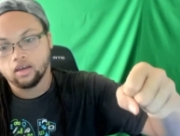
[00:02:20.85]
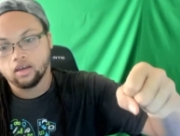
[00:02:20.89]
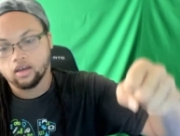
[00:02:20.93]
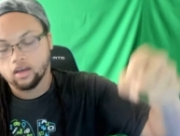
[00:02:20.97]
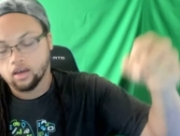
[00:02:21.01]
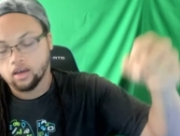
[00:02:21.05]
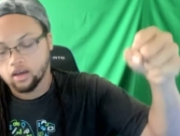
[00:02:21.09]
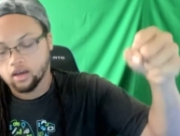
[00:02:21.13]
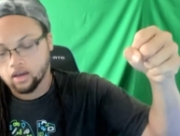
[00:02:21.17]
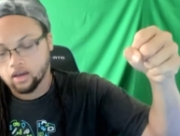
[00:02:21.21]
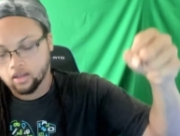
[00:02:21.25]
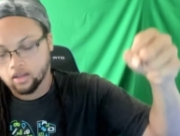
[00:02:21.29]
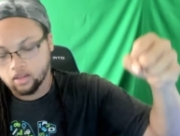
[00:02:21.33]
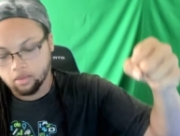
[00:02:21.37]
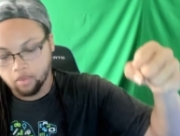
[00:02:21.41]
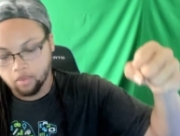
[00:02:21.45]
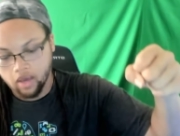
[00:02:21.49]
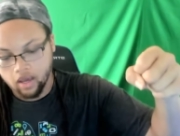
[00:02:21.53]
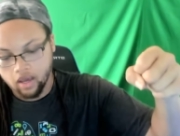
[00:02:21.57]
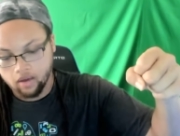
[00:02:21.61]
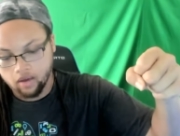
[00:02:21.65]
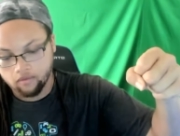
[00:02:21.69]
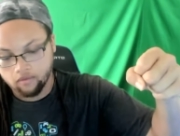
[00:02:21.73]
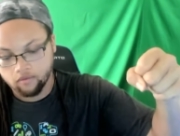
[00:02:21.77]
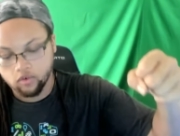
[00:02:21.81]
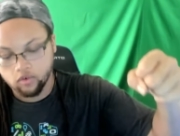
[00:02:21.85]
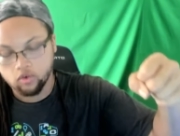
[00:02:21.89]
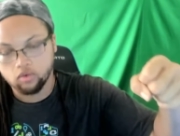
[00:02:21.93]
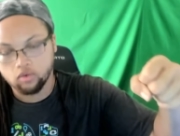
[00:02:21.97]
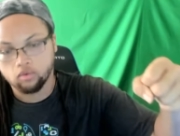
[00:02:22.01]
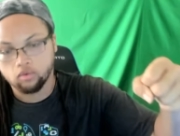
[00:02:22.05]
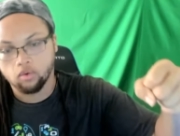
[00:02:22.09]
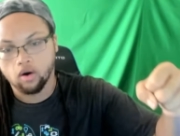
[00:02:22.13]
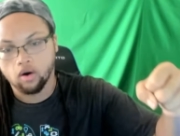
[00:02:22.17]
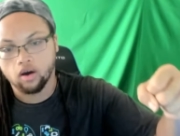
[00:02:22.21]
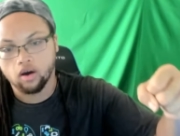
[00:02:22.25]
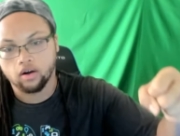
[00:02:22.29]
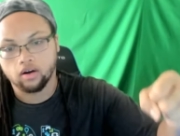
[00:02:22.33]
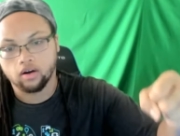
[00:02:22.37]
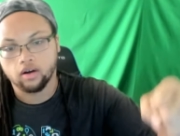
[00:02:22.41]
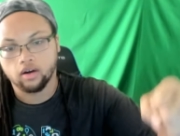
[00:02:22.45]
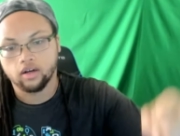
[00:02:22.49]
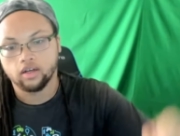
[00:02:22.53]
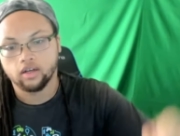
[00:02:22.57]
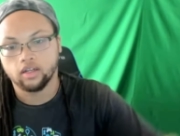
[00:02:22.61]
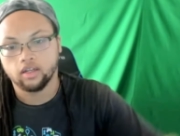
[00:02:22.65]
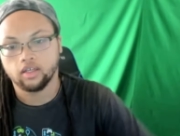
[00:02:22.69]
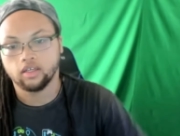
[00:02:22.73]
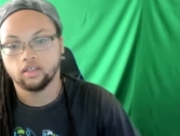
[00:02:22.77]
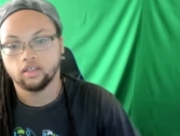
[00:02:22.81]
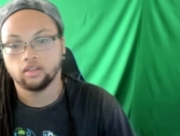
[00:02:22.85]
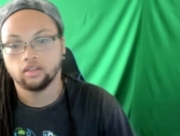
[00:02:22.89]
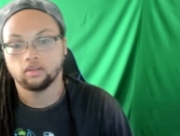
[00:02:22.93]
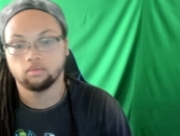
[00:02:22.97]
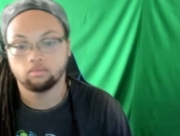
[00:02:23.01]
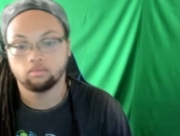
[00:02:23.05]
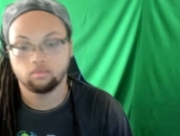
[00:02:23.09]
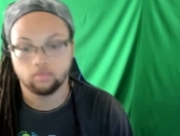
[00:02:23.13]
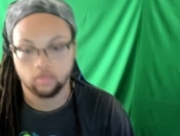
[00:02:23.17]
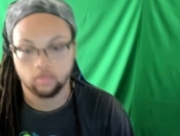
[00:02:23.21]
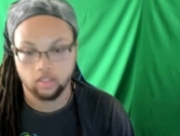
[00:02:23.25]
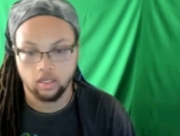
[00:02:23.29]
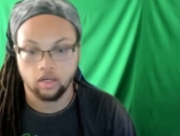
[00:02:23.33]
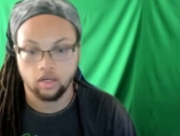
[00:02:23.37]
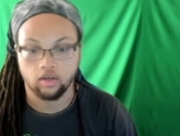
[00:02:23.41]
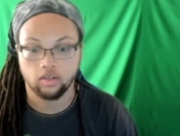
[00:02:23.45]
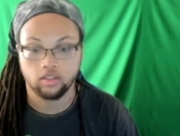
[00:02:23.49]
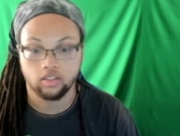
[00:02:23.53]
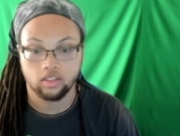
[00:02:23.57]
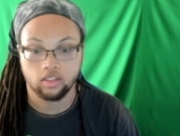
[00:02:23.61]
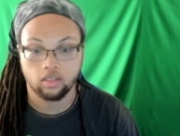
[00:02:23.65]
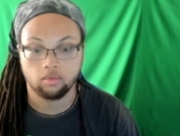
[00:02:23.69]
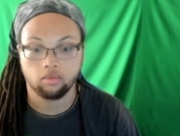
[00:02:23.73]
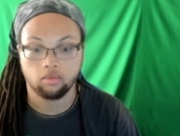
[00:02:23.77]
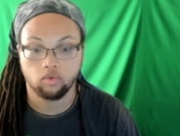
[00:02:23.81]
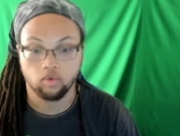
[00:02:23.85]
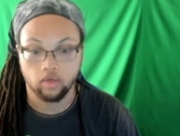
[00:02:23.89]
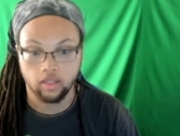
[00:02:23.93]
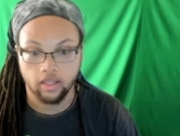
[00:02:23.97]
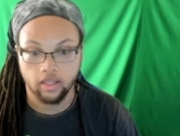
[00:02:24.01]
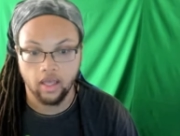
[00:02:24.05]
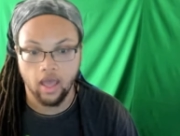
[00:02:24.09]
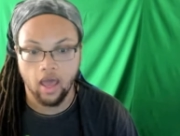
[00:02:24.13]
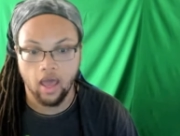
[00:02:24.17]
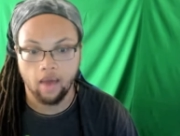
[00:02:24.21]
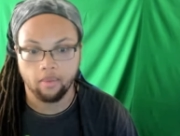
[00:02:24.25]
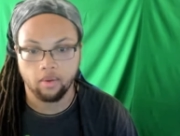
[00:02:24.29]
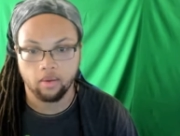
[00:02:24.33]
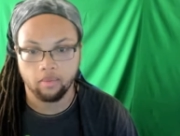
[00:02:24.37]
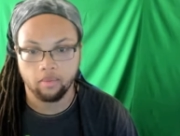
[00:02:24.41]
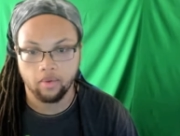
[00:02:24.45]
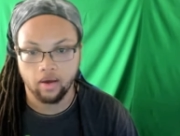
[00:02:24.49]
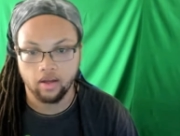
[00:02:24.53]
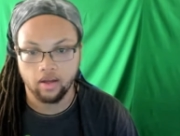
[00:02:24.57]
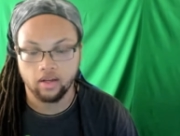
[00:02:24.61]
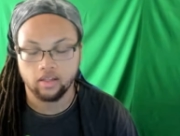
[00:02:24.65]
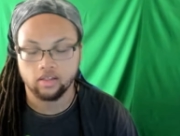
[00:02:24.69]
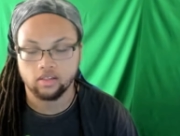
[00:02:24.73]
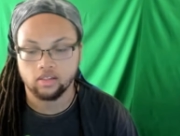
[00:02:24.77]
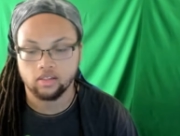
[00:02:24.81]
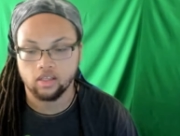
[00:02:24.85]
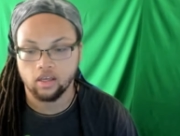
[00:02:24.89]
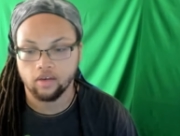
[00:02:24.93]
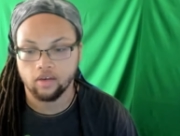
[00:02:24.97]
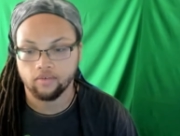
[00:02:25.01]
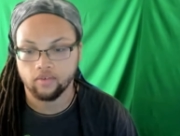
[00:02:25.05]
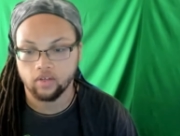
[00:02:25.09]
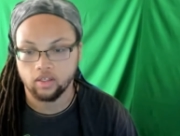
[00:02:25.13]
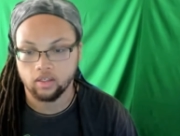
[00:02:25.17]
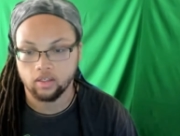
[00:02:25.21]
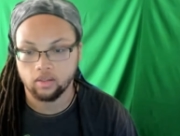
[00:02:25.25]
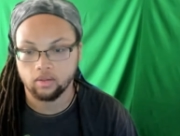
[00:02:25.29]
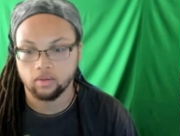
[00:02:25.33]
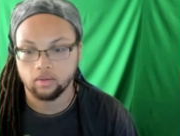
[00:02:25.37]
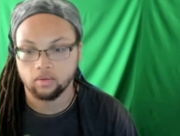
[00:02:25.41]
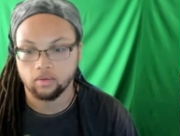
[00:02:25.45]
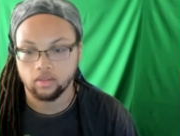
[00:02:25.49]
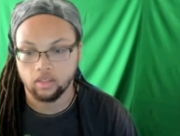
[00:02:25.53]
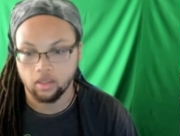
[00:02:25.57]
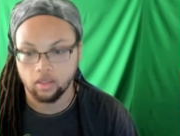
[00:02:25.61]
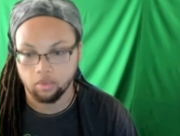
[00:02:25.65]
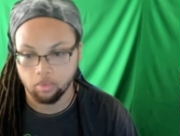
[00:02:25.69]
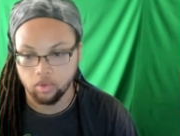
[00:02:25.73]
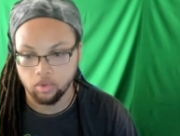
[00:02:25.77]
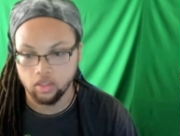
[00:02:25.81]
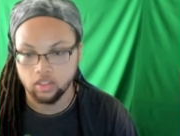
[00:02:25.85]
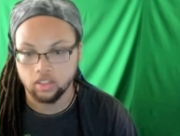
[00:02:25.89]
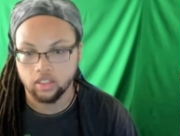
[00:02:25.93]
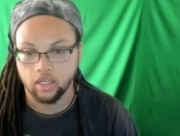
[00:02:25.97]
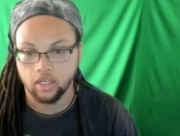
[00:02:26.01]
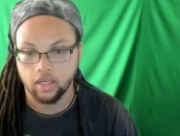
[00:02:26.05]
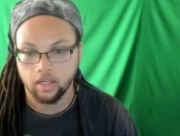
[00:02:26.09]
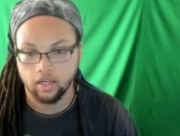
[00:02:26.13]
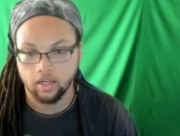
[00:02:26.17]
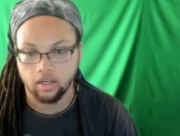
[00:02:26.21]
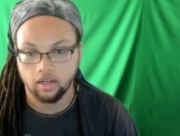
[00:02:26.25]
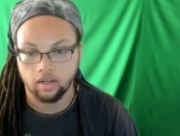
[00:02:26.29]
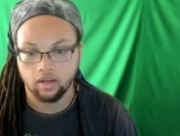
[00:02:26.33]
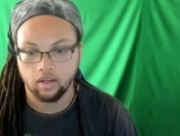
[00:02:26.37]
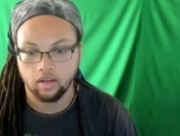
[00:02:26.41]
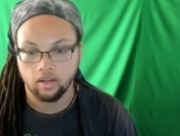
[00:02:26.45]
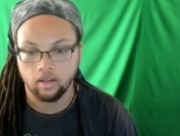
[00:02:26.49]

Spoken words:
of food and water, and he seemed really happy about it and stuff, and he appreciated it.